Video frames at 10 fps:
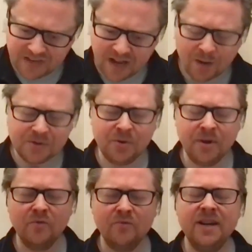I was
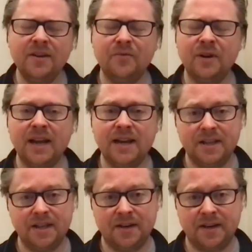doing a reading for a lady
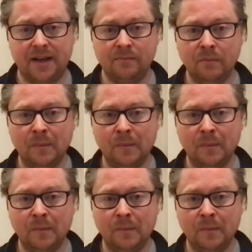the other day,